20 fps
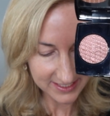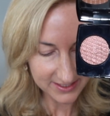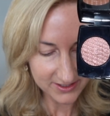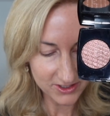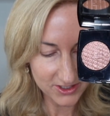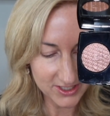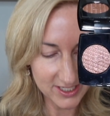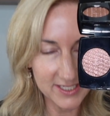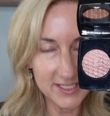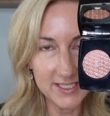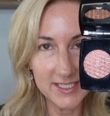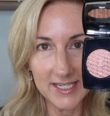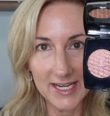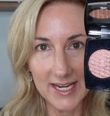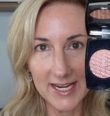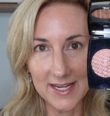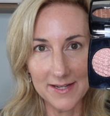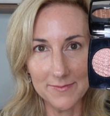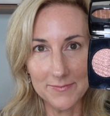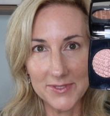is just
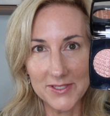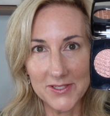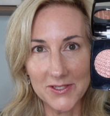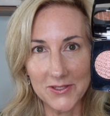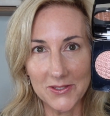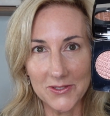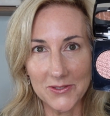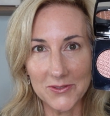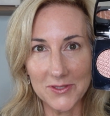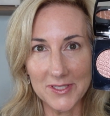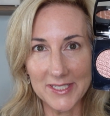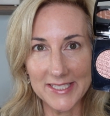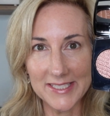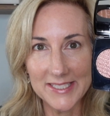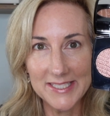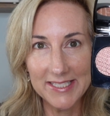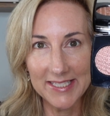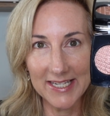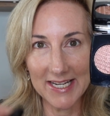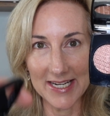absolutely
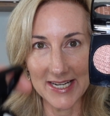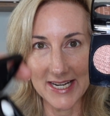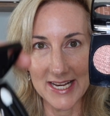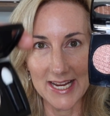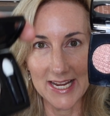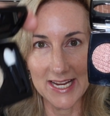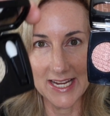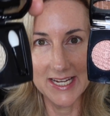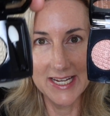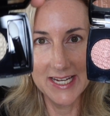stunning.